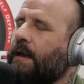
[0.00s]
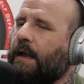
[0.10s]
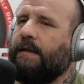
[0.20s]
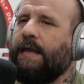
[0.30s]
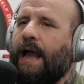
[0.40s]

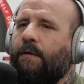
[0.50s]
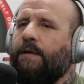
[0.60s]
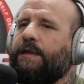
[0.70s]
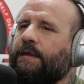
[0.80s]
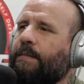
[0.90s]
Because how
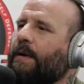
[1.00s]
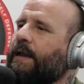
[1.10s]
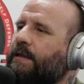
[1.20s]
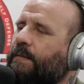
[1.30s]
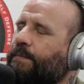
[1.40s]
is
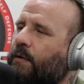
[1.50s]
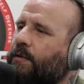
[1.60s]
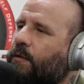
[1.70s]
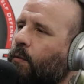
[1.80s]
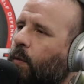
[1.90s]
somebody
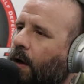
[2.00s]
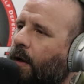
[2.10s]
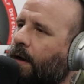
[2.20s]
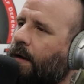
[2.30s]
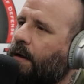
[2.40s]
supposed to
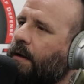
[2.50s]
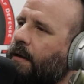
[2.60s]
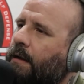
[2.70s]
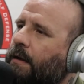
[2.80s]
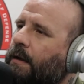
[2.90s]
work?
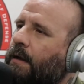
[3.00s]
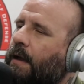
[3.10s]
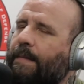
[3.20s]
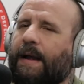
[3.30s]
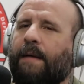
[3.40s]

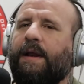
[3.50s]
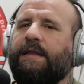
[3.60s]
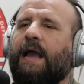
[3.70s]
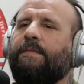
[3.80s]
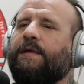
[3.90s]
I mean, how many
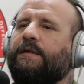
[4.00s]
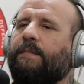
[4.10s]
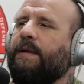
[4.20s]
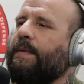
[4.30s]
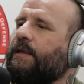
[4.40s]
times has
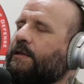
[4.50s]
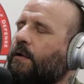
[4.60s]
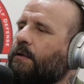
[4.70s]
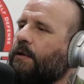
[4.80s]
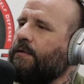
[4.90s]
somebody been
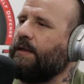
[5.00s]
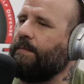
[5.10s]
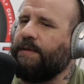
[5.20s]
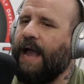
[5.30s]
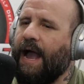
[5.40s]
so close to
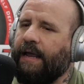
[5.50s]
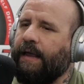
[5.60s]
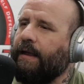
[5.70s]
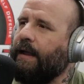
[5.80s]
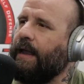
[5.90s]

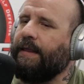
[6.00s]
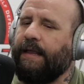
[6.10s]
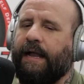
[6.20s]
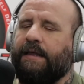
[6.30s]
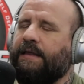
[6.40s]
dying and then
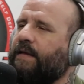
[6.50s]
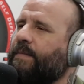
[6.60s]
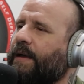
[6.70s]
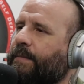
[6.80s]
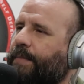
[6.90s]
they got saved
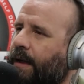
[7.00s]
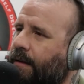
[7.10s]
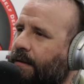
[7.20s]
by the bell?